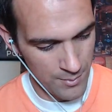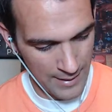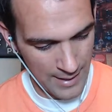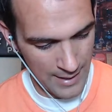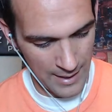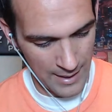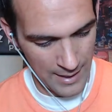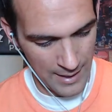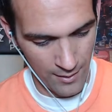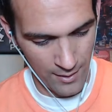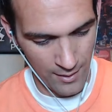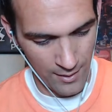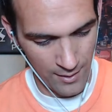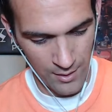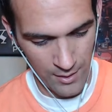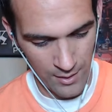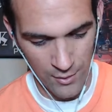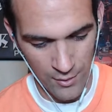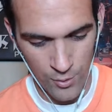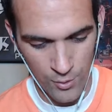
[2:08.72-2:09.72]
that area
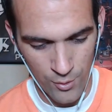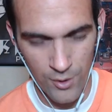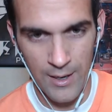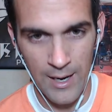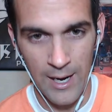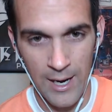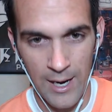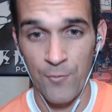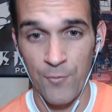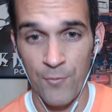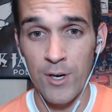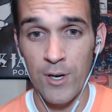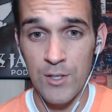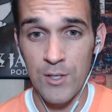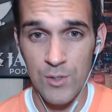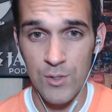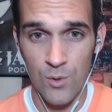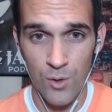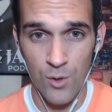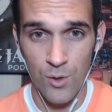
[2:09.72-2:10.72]
near Notre Dame. Funny
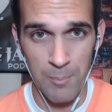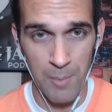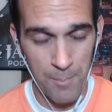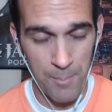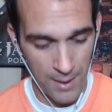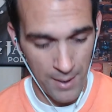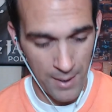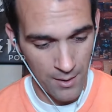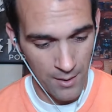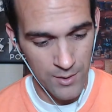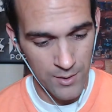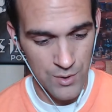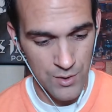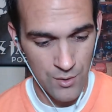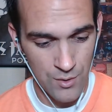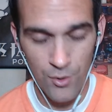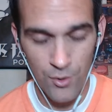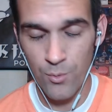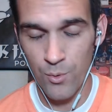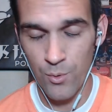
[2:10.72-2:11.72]
story, my parents
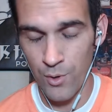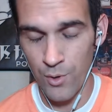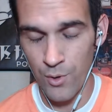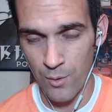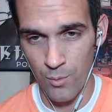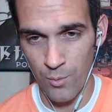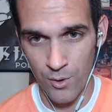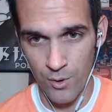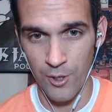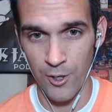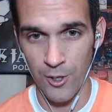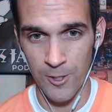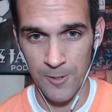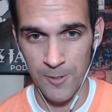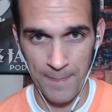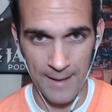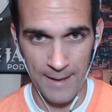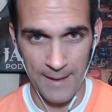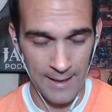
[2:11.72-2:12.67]
knew Rudy Ruettiger,